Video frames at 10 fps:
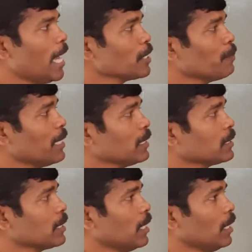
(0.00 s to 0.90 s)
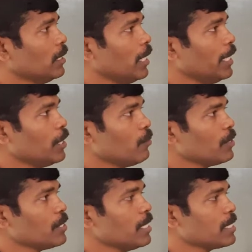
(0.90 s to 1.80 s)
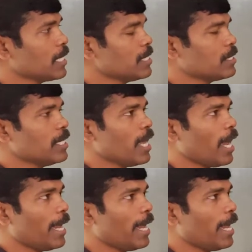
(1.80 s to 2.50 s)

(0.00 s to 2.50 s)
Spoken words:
as far as the equation is concerned,